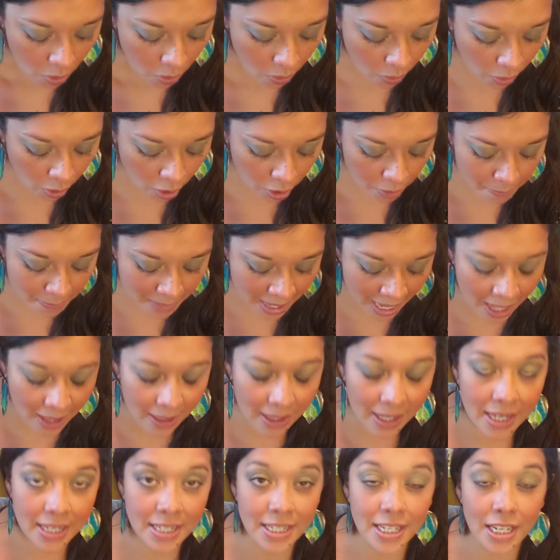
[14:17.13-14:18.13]
or
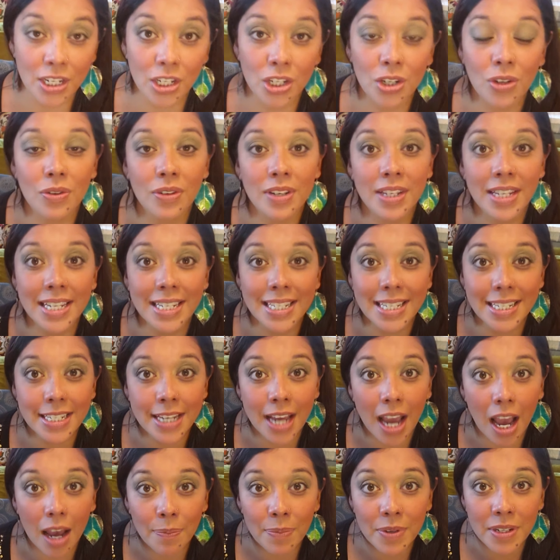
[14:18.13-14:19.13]
malice and you need to
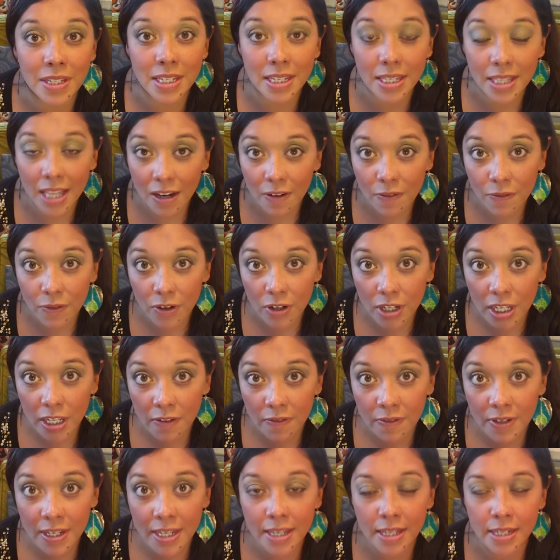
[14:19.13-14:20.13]
tap into that
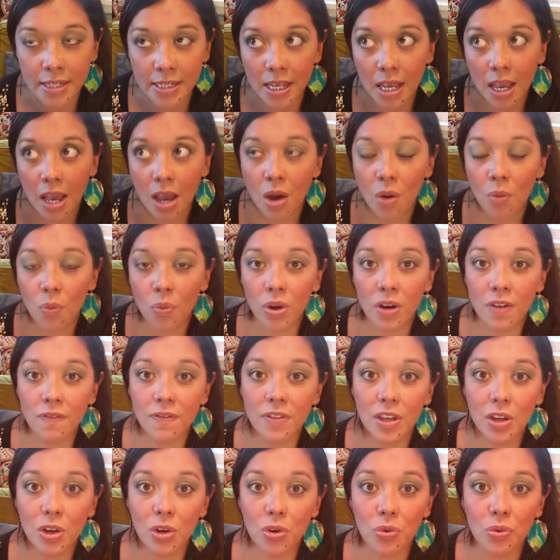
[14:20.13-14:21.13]
forgiveness, one
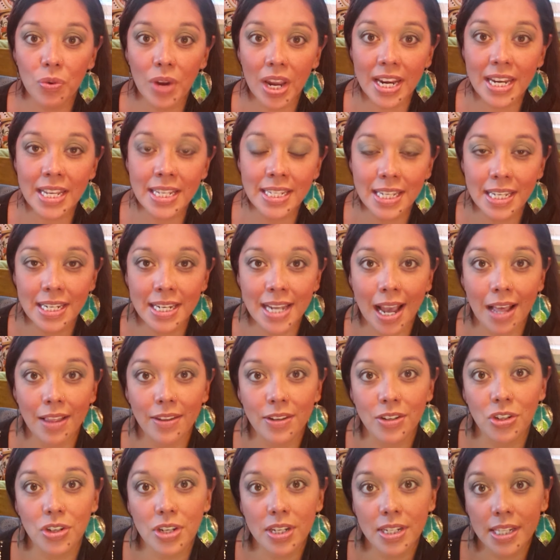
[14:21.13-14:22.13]
of the greatest
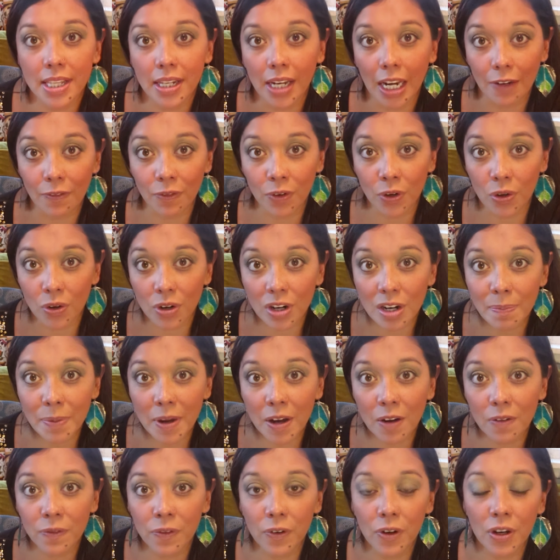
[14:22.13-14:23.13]
analogies that I've heard
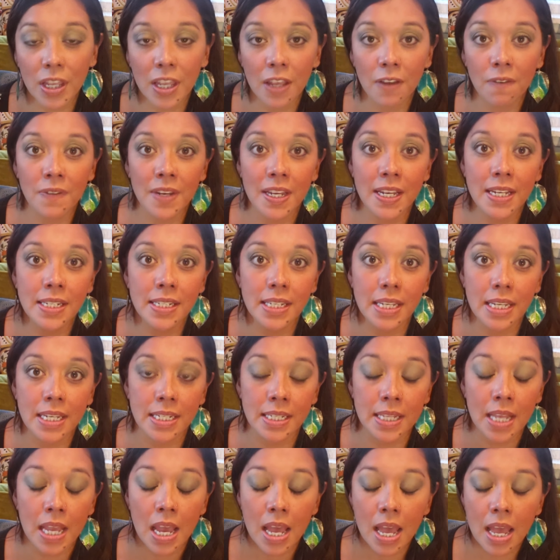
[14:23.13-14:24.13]
about forgiveness
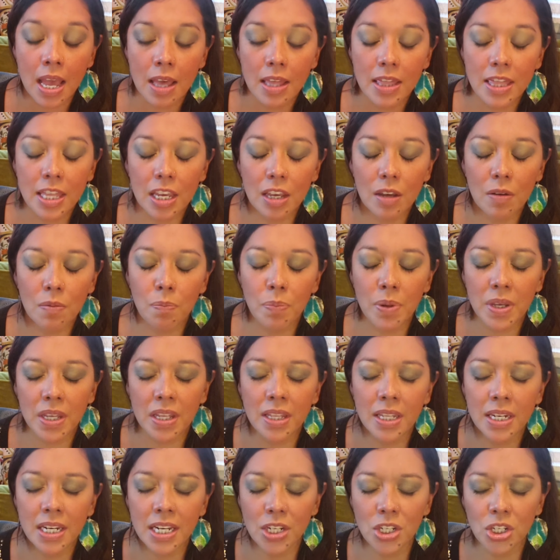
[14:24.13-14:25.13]
is the
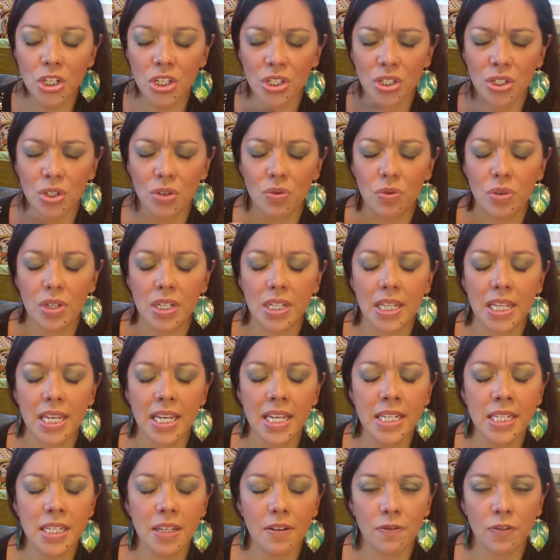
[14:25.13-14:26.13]
ability just to
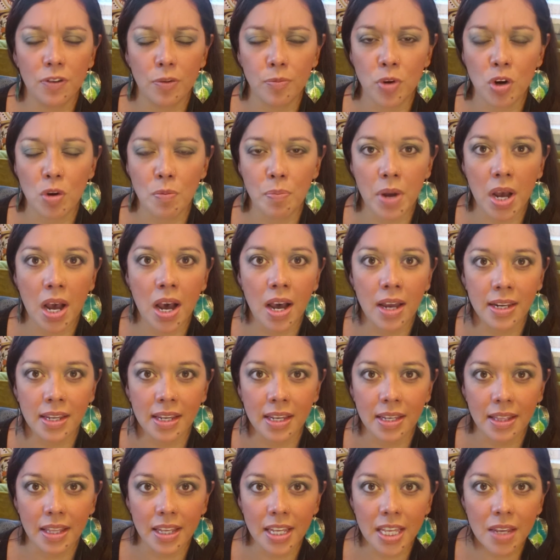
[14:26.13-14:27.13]
release it from your
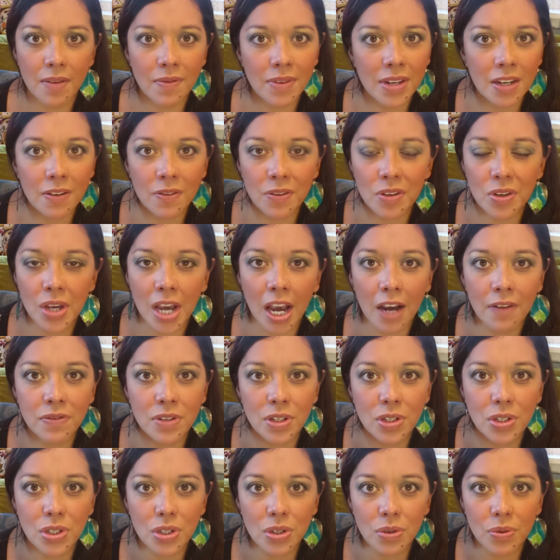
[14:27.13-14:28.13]
body. Like, even if you have
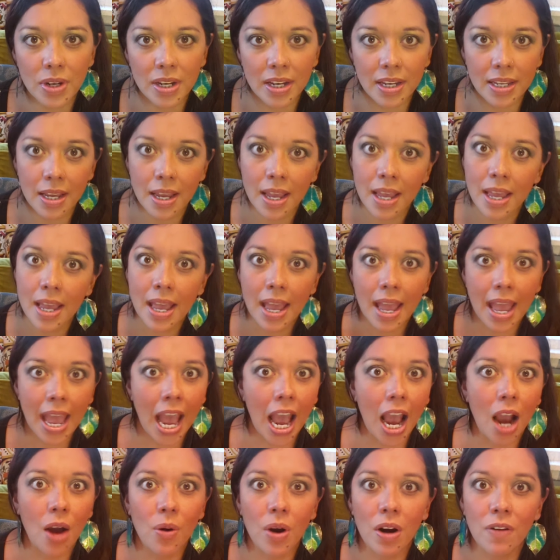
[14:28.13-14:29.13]
to do it
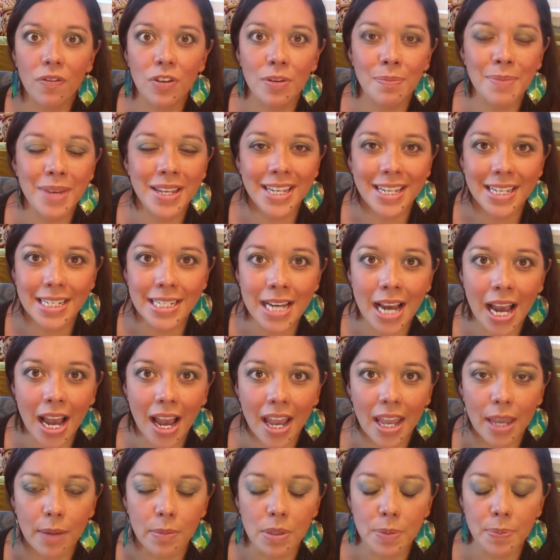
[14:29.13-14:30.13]
however many
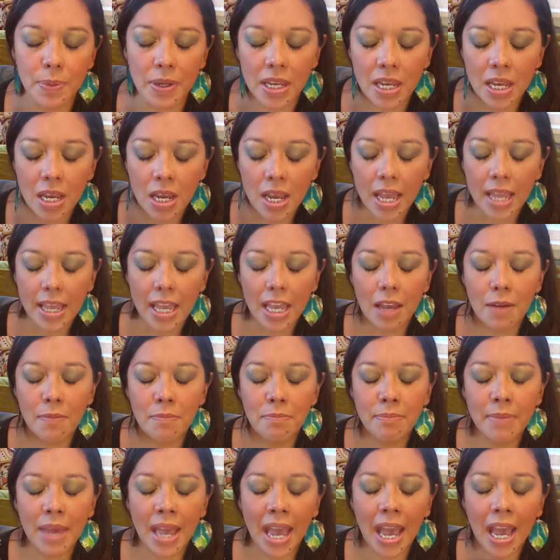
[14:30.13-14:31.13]
times, but
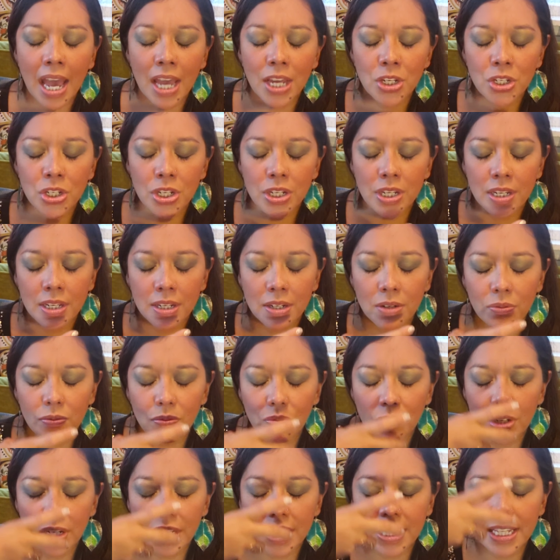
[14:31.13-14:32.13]
imagine
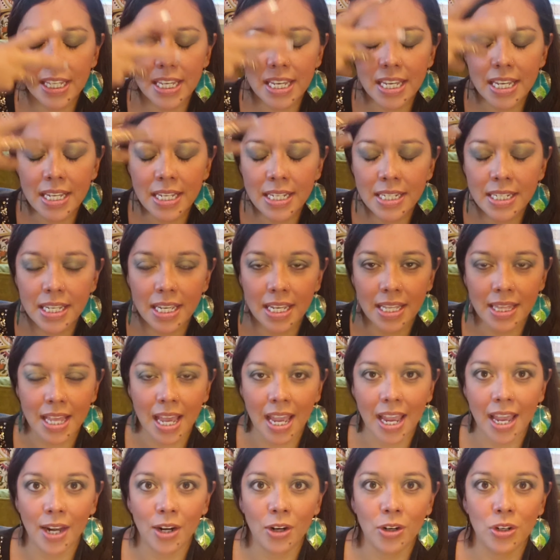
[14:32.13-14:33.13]
releasing
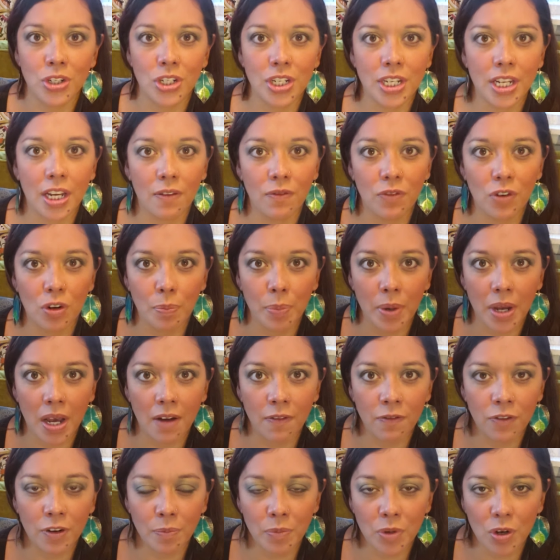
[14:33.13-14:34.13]
that energy of your
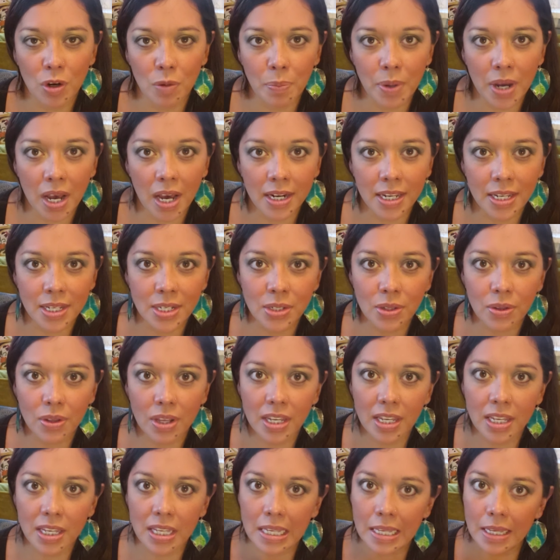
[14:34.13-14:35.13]
body from your body. So
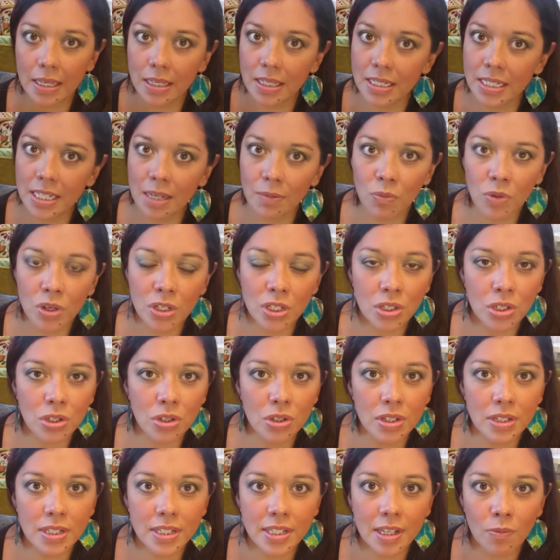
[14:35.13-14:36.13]
like
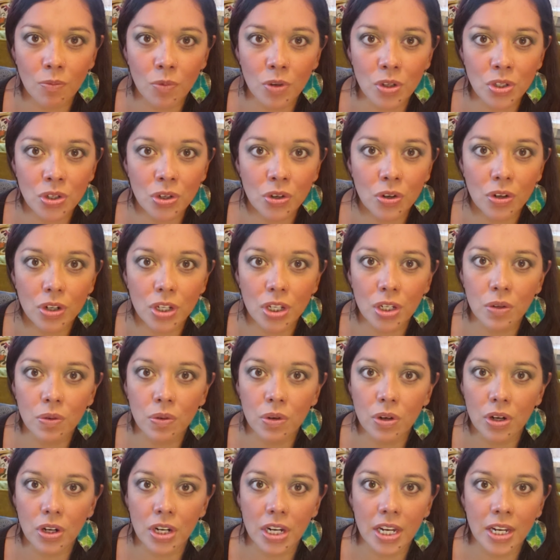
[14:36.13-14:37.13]
someone's hurt you,
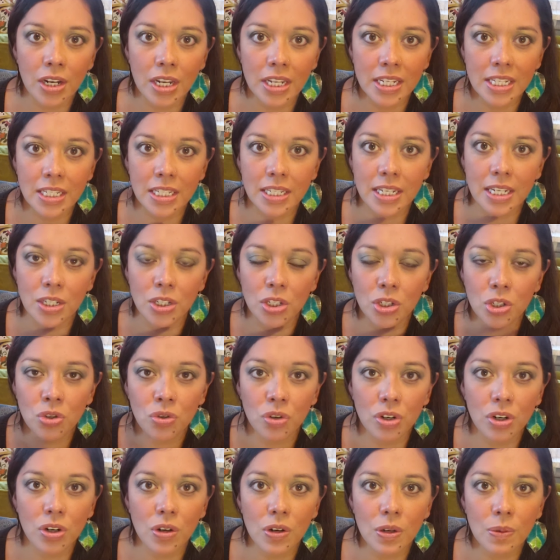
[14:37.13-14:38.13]
or it's
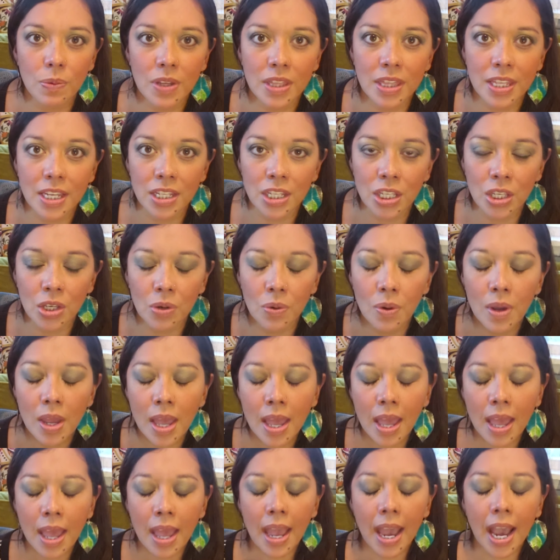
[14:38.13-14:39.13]
triggered within you,
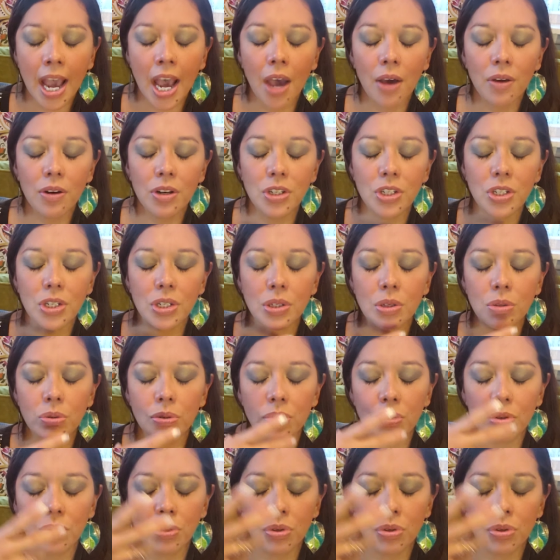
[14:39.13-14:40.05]
how to just